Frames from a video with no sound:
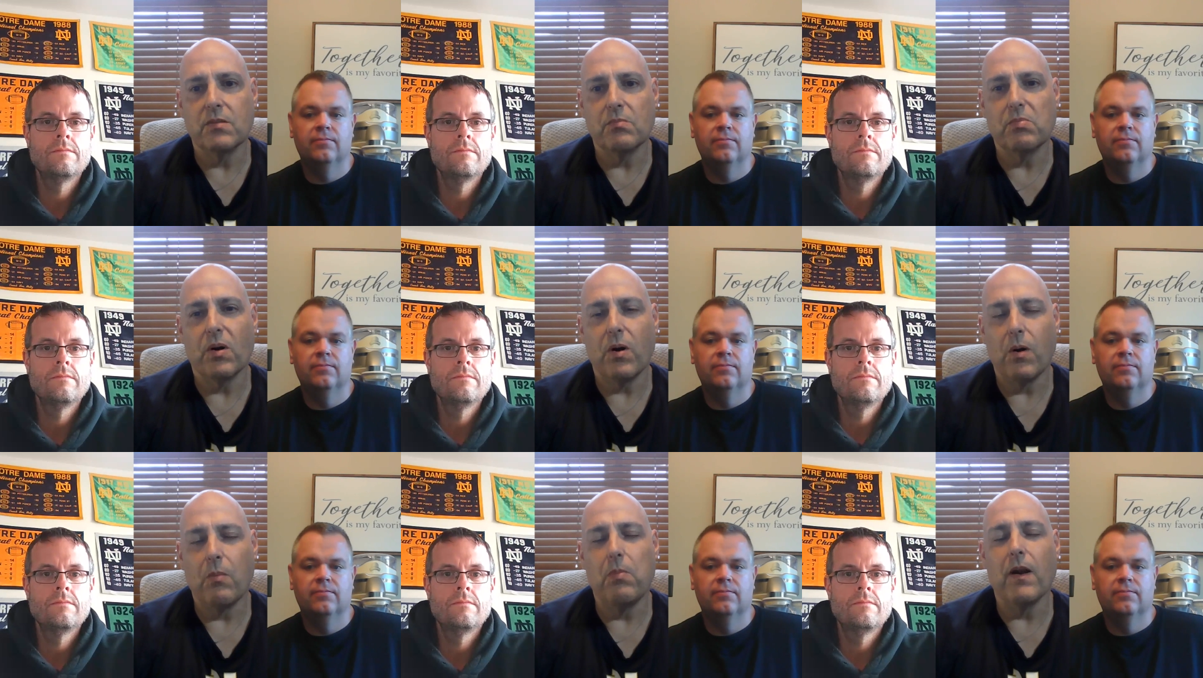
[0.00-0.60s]
Speaker 1: of the
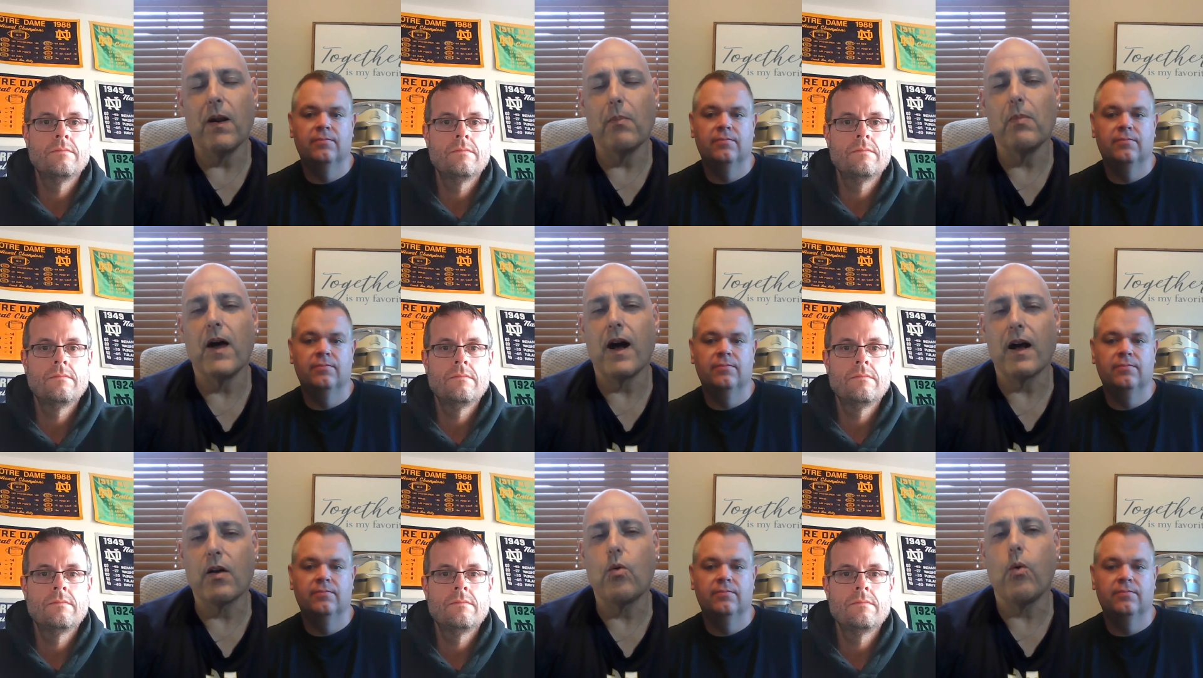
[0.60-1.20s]
ball, but I'm
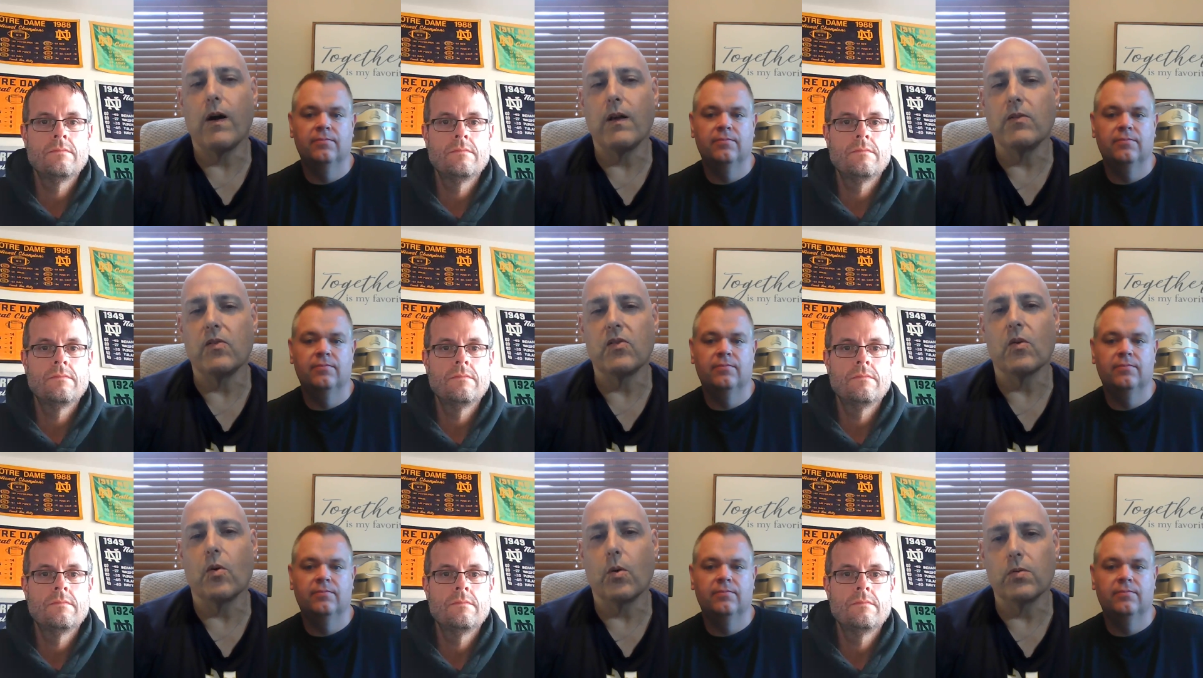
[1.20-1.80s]
not
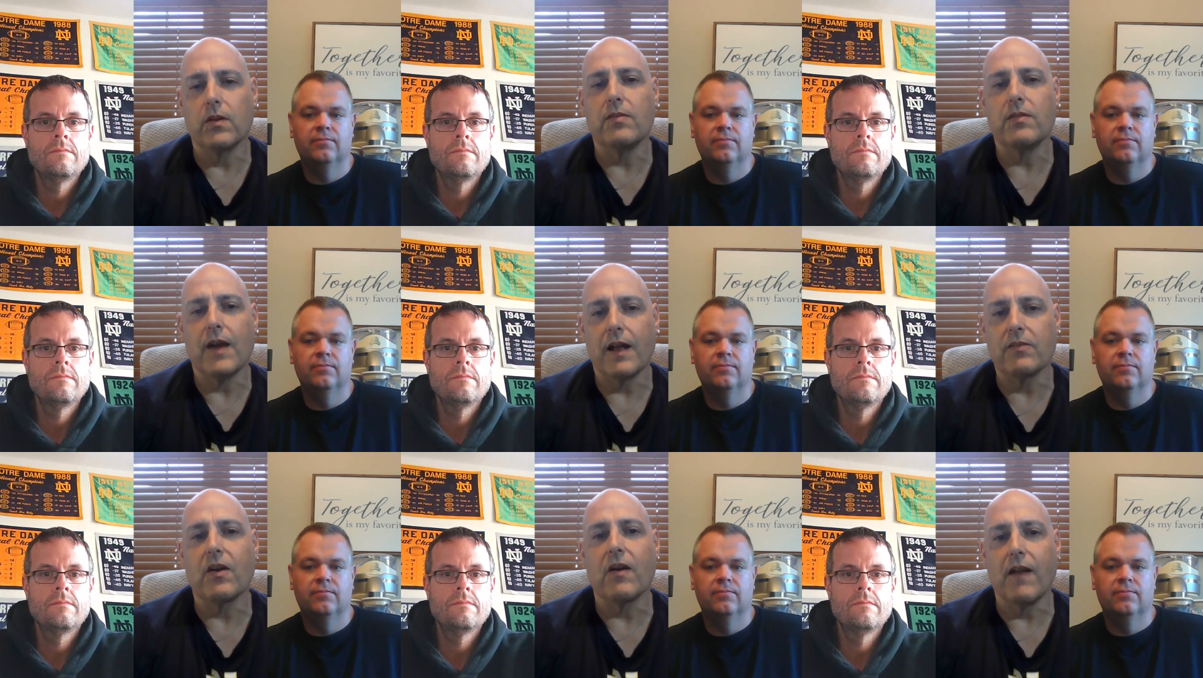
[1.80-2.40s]
quite sold that
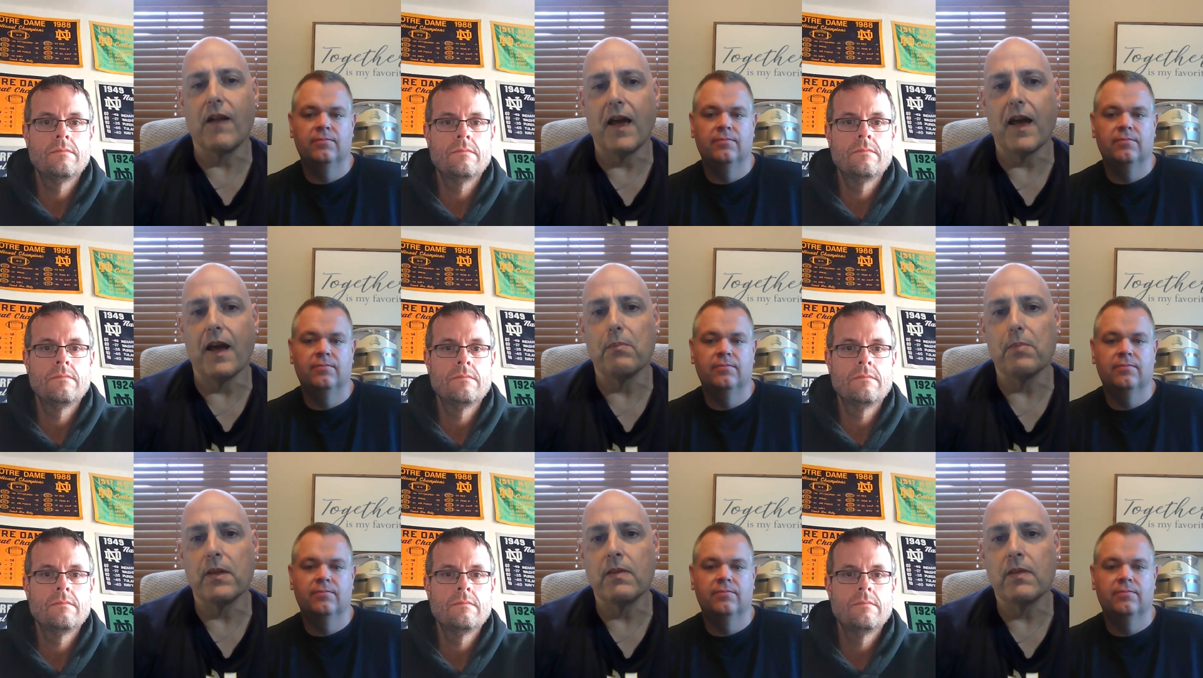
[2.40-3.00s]
that's going to
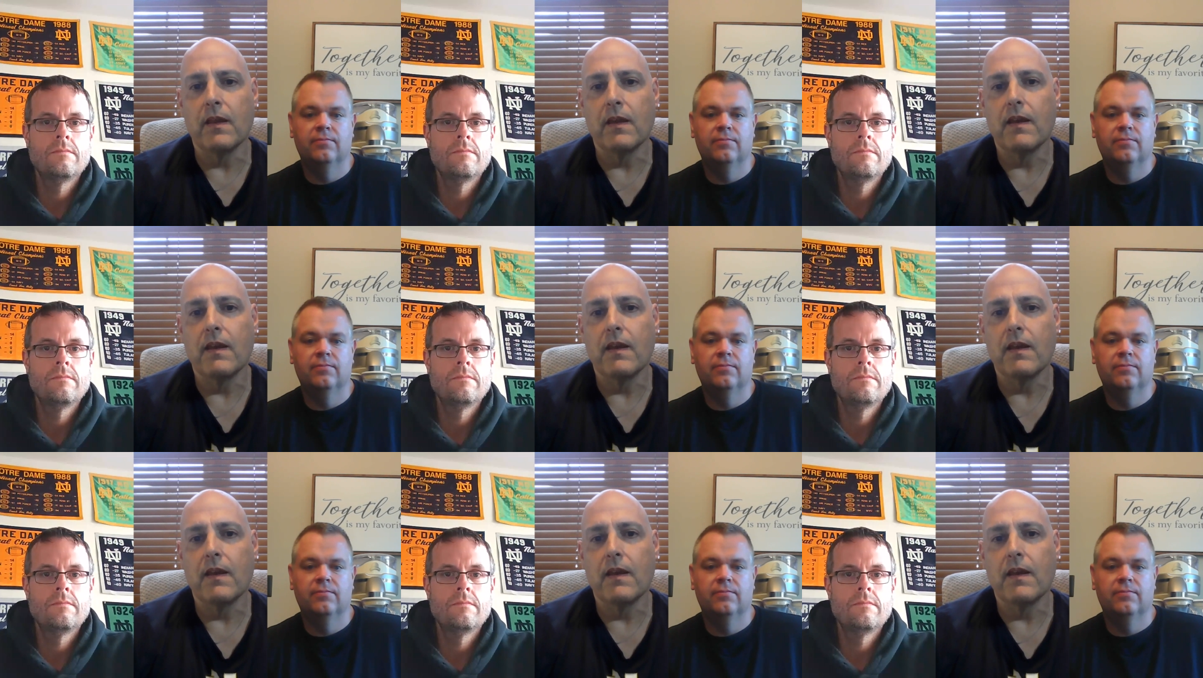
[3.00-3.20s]
happen.